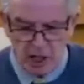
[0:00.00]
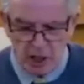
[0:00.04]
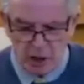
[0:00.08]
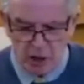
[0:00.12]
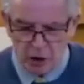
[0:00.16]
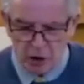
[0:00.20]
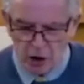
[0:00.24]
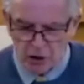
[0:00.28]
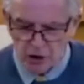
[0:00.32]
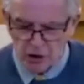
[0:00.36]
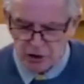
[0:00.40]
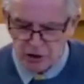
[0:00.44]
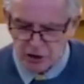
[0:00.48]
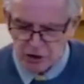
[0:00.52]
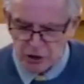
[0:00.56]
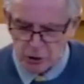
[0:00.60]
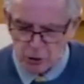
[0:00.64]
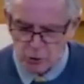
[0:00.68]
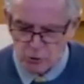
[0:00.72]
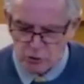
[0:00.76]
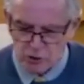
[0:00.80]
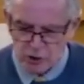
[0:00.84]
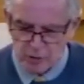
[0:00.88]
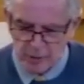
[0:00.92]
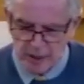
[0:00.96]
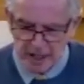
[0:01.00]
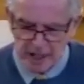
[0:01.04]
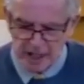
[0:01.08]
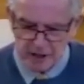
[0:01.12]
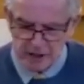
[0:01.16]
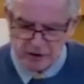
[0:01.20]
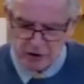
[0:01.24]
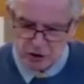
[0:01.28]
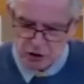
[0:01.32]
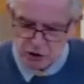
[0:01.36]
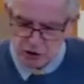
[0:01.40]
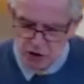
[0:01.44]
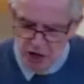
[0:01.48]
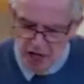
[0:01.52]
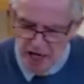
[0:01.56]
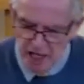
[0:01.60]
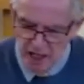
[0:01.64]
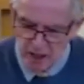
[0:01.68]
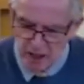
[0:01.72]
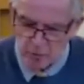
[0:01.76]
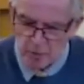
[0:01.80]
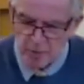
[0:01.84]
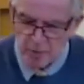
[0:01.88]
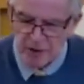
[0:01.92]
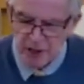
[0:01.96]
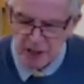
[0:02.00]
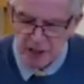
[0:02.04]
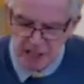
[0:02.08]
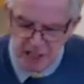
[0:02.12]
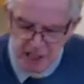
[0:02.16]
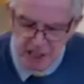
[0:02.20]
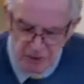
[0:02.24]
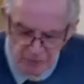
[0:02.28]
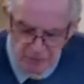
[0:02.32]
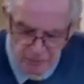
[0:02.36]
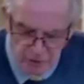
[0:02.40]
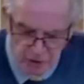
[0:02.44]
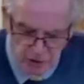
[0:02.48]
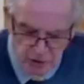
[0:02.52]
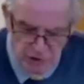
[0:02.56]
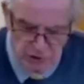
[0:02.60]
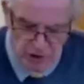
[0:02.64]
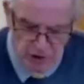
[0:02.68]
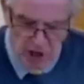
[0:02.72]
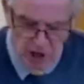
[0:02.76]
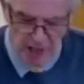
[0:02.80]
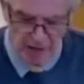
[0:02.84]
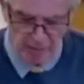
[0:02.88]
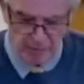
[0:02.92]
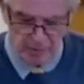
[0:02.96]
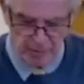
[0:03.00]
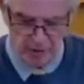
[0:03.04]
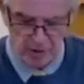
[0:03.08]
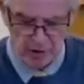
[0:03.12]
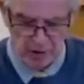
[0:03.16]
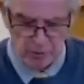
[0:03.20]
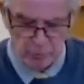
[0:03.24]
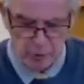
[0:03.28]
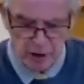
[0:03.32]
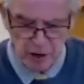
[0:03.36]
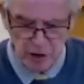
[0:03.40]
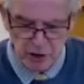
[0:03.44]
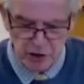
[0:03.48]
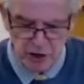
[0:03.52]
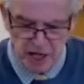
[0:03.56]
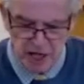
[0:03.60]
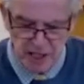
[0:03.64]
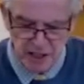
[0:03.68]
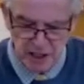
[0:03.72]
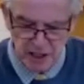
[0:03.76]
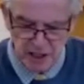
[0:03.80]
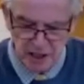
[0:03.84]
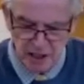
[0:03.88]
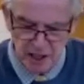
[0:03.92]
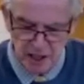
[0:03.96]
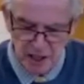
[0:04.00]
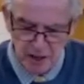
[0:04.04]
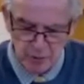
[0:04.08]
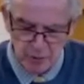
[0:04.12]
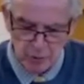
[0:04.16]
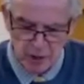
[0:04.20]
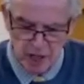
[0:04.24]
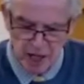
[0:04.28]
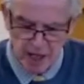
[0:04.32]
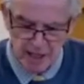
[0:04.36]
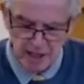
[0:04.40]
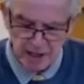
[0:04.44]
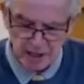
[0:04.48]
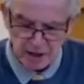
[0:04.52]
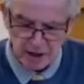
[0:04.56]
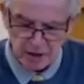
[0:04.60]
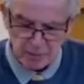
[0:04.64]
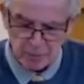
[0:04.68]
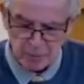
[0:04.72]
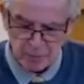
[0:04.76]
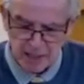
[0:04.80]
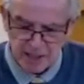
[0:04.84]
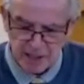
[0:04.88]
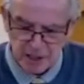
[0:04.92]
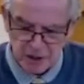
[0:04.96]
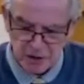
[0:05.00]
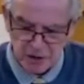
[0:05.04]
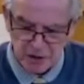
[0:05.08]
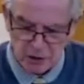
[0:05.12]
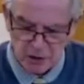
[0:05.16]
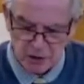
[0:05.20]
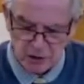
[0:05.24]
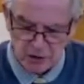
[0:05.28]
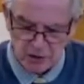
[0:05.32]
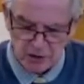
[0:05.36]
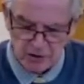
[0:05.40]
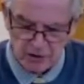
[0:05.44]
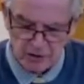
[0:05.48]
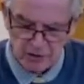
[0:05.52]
God has told Rebecca that Jacob will be the leader of the tribe when, Jason, when Isaac passes on.